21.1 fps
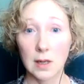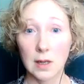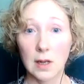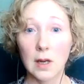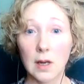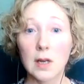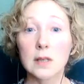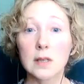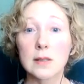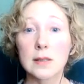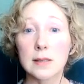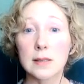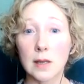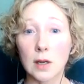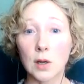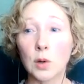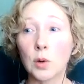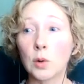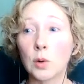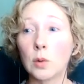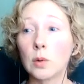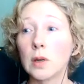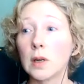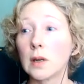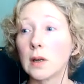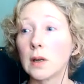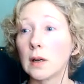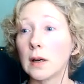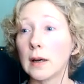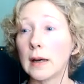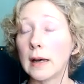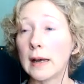Wow. So,
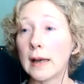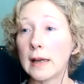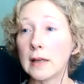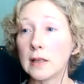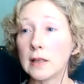uh,